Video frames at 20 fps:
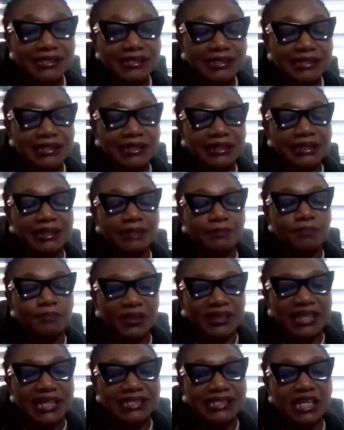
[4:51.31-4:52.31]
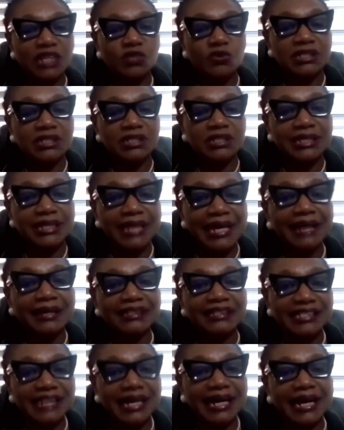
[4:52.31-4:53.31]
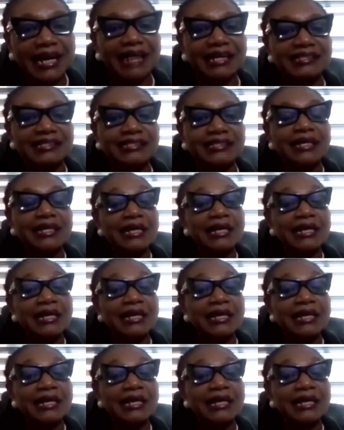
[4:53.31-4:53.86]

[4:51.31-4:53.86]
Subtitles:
the protesters with tear gas,